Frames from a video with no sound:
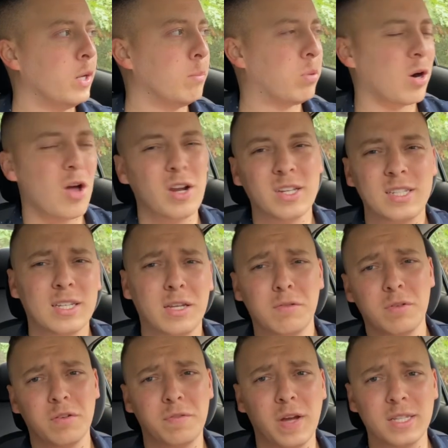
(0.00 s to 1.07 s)
But honestly,
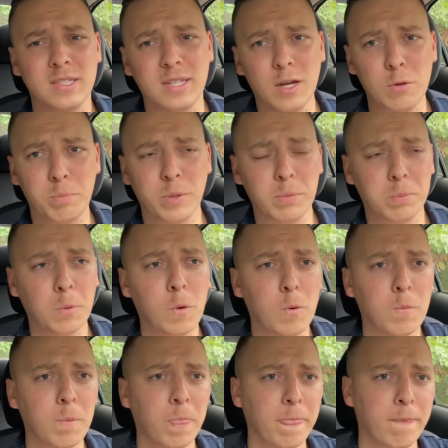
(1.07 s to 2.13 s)
even if I tell people